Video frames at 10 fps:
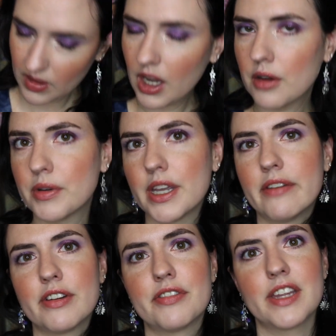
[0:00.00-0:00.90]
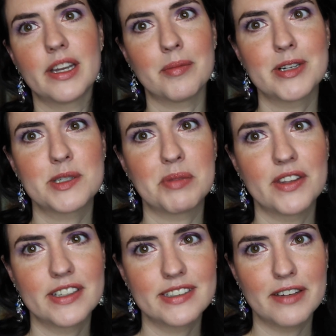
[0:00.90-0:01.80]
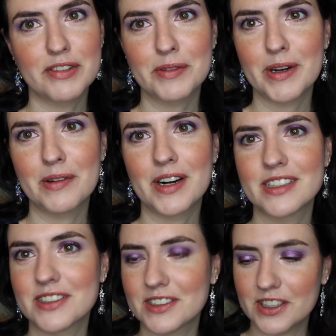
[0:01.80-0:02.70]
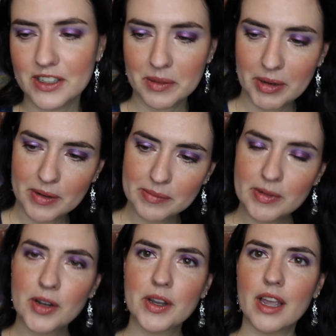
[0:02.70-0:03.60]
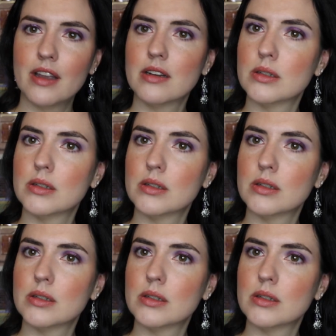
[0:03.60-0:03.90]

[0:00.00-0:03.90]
I really have a feeling I'm gonna spill these everywhere when I start talking about them. Okay.